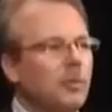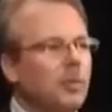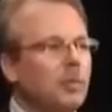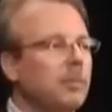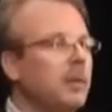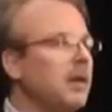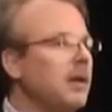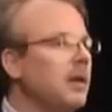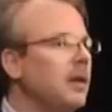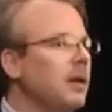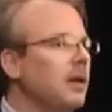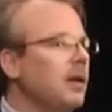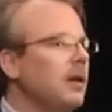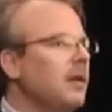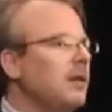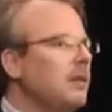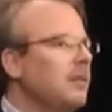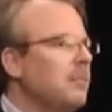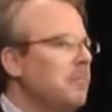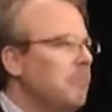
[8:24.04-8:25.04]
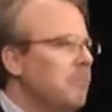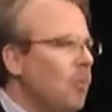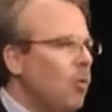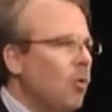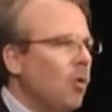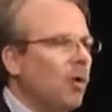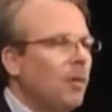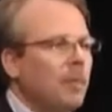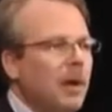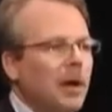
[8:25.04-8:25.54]
would be
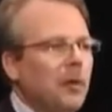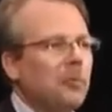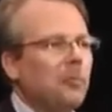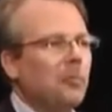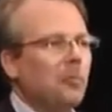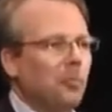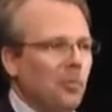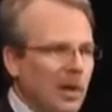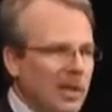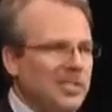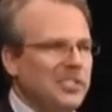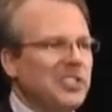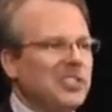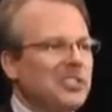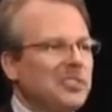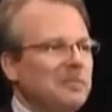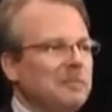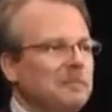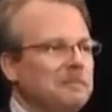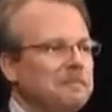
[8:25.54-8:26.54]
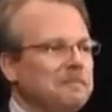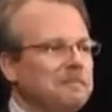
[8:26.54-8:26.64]
more about racism.